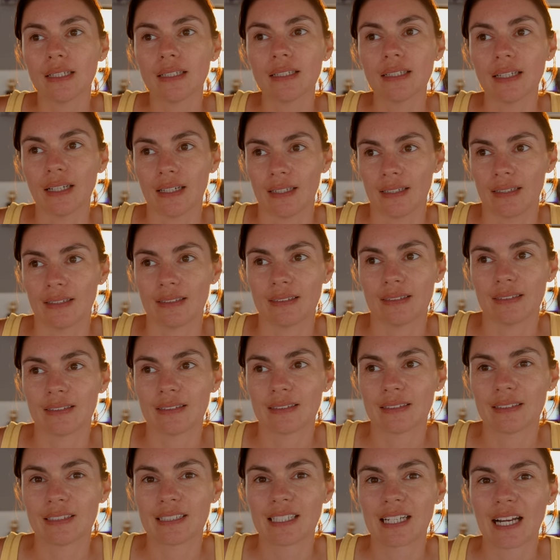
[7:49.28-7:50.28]
yeah,
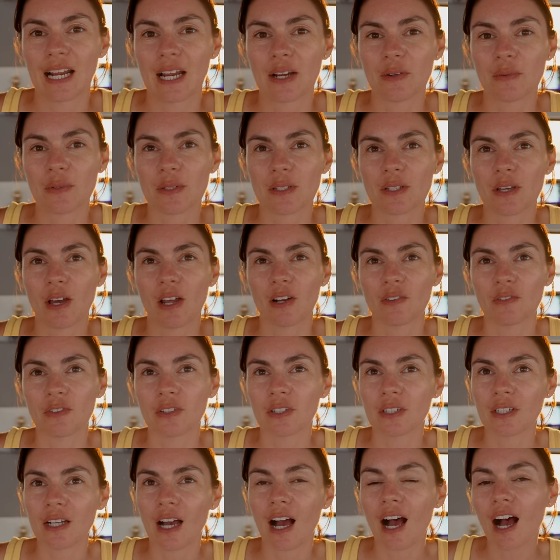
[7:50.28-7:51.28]
today was kind of
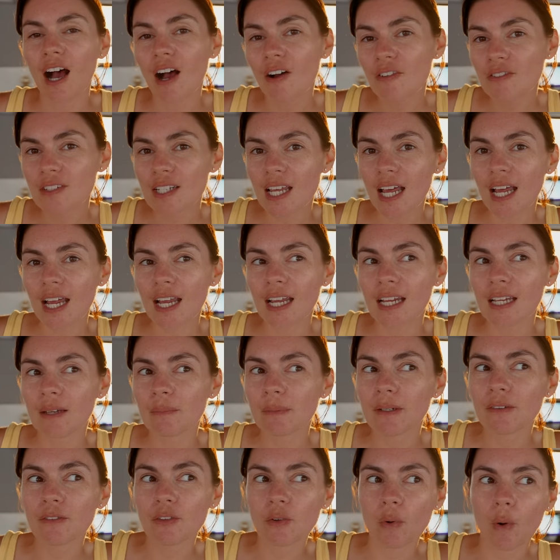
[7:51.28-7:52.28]
a half day, a
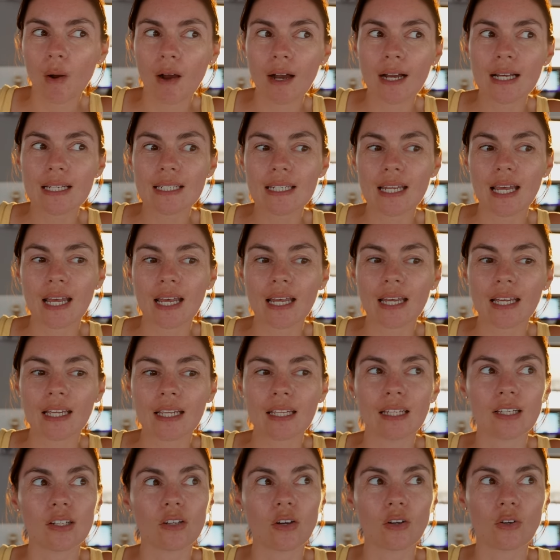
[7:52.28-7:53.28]
bit of a quiet
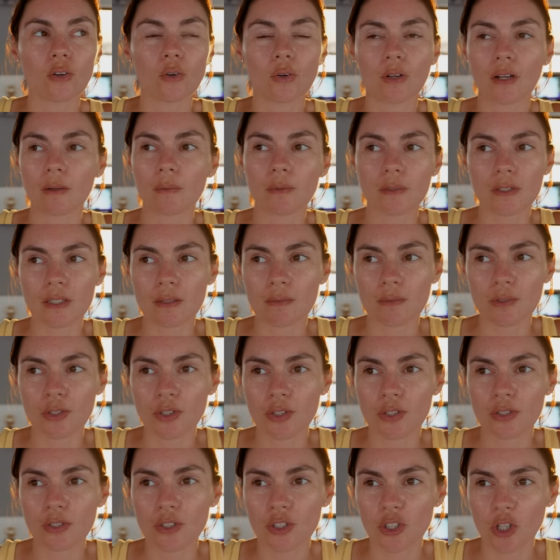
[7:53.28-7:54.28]
day, got caught up on some
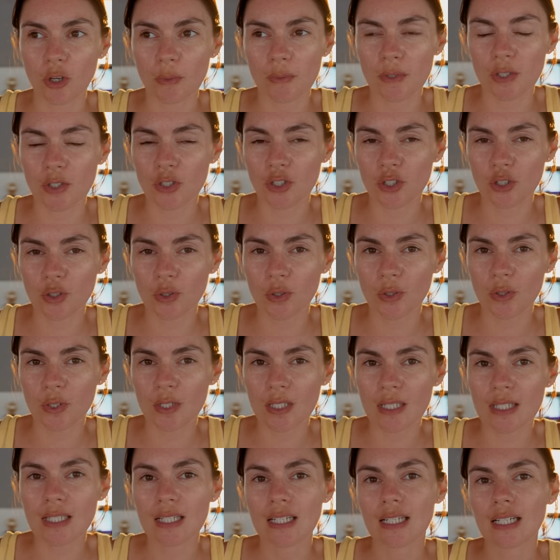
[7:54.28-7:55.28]
jobs and
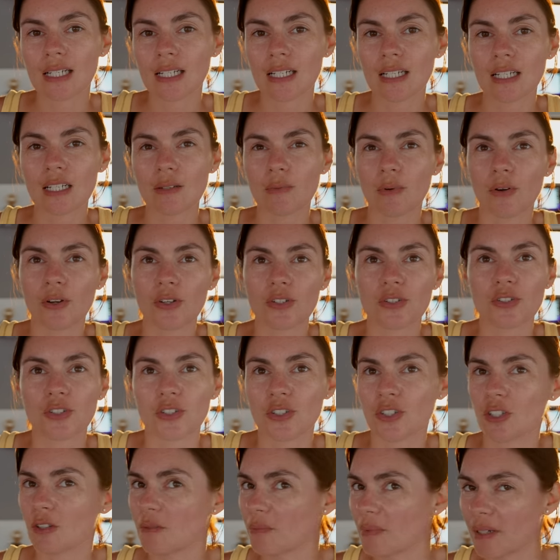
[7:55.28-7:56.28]
chores. Tomorrow's
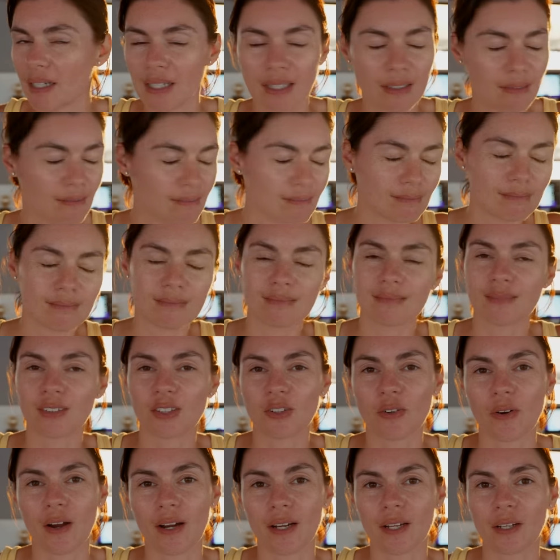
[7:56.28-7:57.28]
just going to be
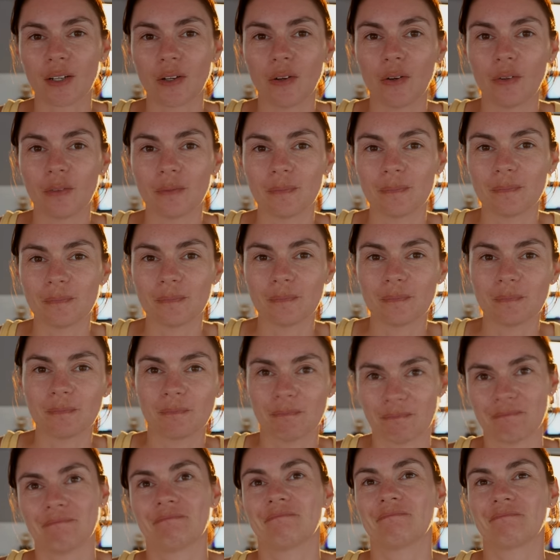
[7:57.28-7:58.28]
cracking on.
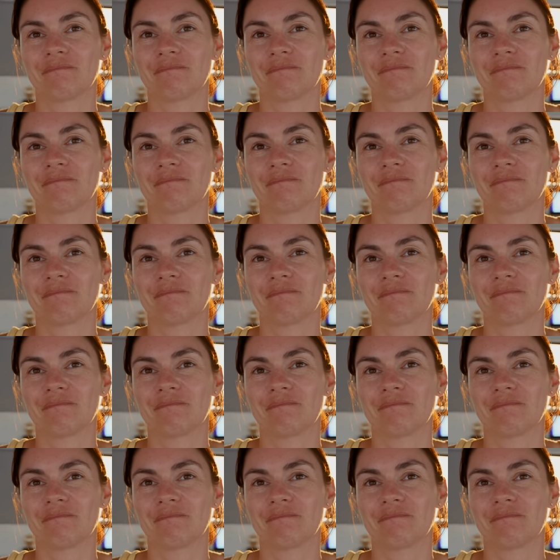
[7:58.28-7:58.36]
Alright,